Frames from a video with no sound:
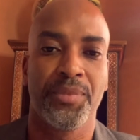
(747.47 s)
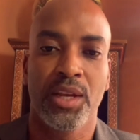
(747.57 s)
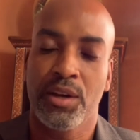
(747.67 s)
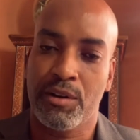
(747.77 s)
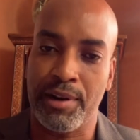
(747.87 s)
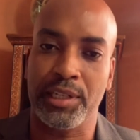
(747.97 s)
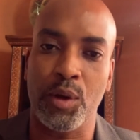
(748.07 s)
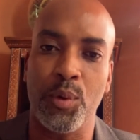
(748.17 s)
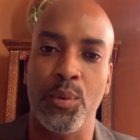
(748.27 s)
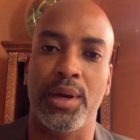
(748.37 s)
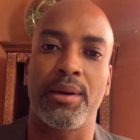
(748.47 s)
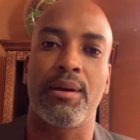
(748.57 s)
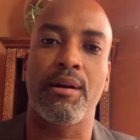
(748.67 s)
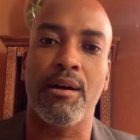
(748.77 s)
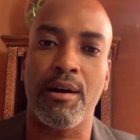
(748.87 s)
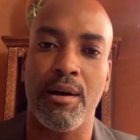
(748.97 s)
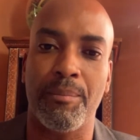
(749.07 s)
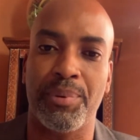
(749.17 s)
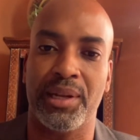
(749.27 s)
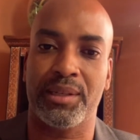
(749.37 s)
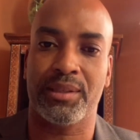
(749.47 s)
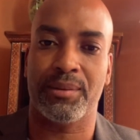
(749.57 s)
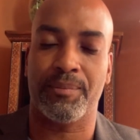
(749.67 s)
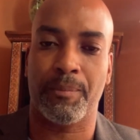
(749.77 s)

Right now, we're working on a complex